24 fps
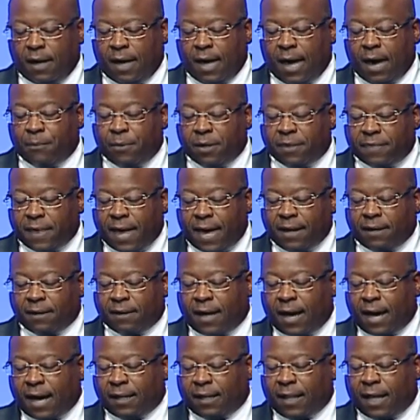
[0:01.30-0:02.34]
And with
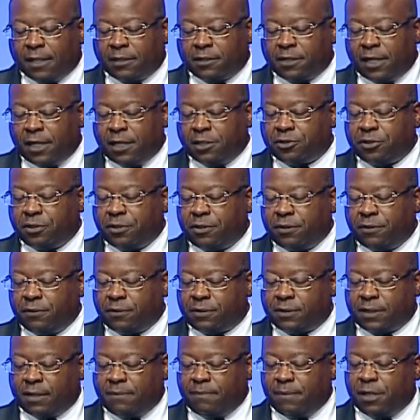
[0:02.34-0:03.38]
that, I'd like to
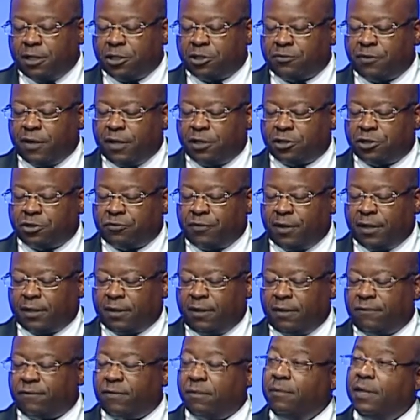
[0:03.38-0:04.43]
introduce Administrator
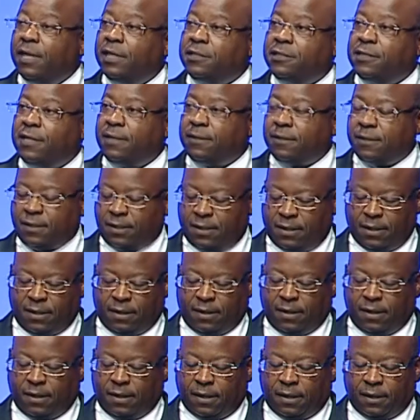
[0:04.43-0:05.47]
Strickland from NHTSA
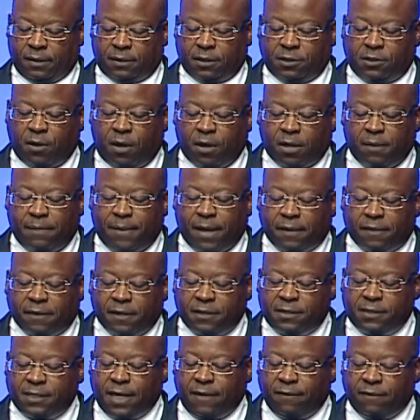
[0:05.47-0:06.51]
to talk about the
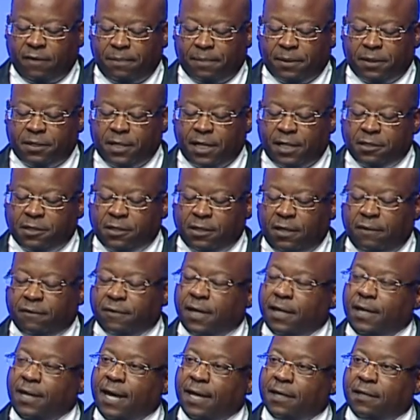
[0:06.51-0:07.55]
safety potential of
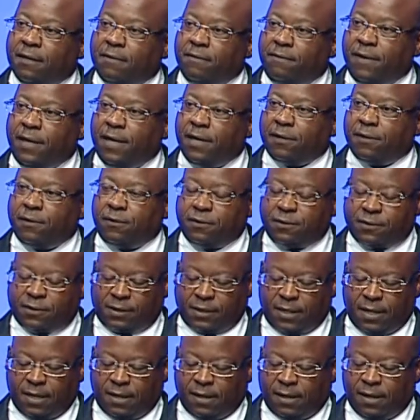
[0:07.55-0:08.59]
connected vehicles
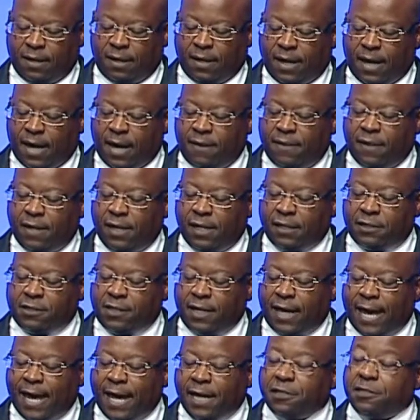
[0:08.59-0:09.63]
and the
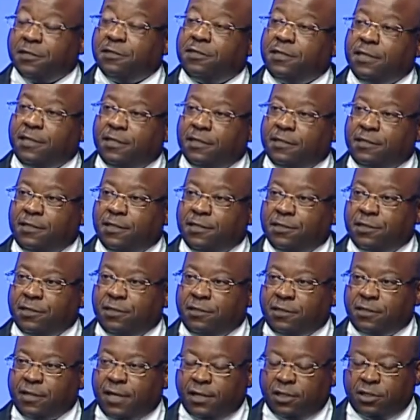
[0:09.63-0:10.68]
NHTSA agency
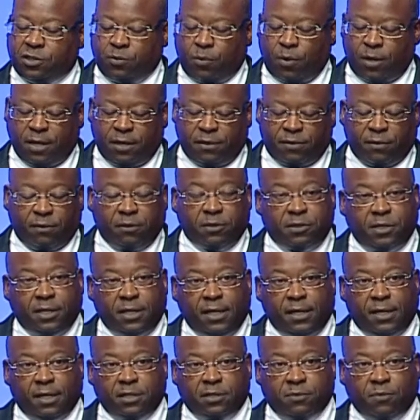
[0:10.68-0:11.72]
decisions in
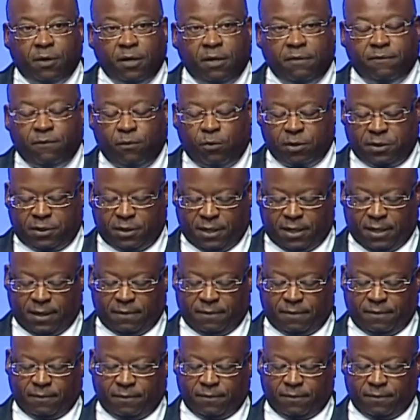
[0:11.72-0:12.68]
2013 and 2014.